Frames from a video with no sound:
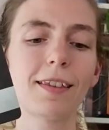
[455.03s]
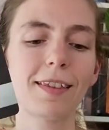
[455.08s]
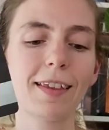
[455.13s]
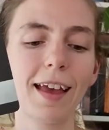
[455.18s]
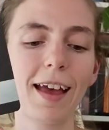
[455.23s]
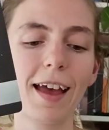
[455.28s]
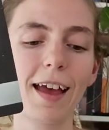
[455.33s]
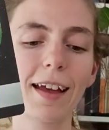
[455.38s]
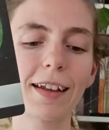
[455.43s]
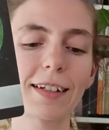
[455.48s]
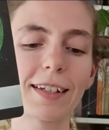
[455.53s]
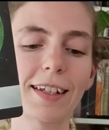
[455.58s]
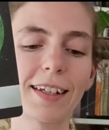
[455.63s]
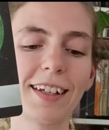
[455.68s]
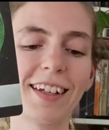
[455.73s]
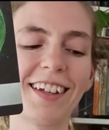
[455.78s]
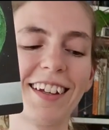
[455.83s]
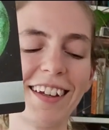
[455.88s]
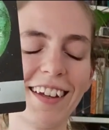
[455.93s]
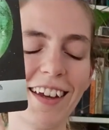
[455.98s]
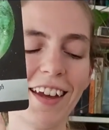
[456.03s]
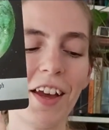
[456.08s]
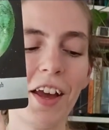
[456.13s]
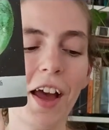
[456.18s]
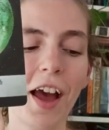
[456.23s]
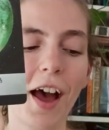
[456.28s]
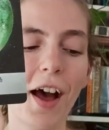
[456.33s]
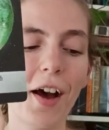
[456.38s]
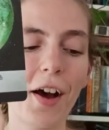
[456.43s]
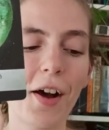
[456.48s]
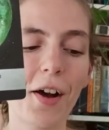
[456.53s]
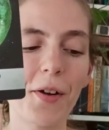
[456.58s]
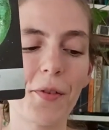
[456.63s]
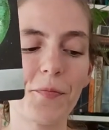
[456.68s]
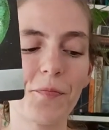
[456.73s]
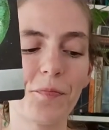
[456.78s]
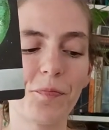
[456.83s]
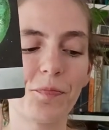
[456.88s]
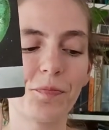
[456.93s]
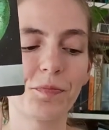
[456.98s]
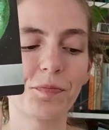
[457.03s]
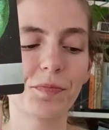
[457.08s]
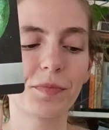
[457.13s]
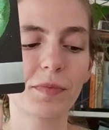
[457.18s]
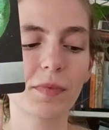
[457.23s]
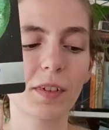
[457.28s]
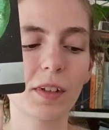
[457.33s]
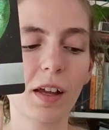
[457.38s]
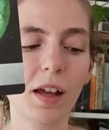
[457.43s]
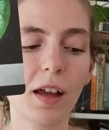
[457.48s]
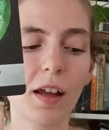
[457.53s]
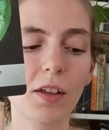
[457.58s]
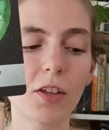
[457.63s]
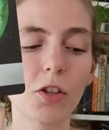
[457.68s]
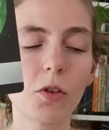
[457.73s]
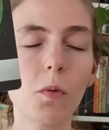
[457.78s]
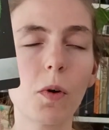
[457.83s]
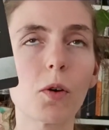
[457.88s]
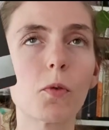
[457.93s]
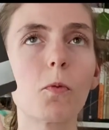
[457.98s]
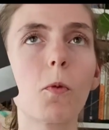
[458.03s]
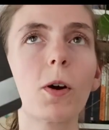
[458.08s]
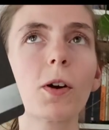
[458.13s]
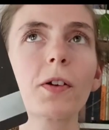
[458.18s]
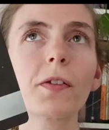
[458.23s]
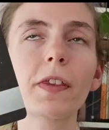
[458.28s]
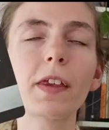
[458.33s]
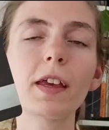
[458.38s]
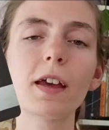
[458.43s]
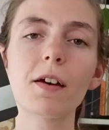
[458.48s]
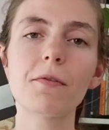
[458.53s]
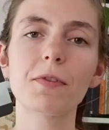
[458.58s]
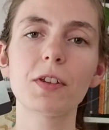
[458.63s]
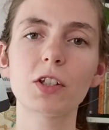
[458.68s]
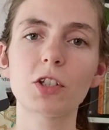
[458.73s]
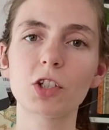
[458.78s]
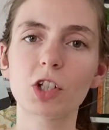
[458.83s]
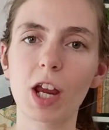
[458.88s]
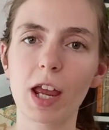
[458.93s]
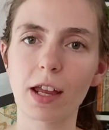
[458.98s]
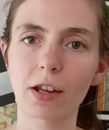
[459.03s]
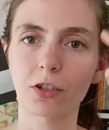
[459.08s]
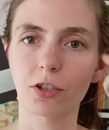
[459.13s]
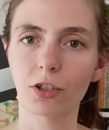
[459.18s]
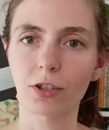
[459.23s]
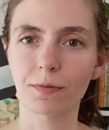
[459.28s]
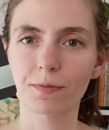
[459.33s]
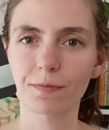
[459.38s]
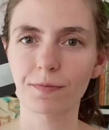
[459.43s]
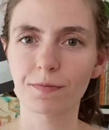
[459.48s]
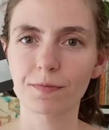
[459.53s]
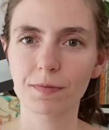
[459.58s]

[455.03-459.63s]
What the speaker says: that you are worthy of this change.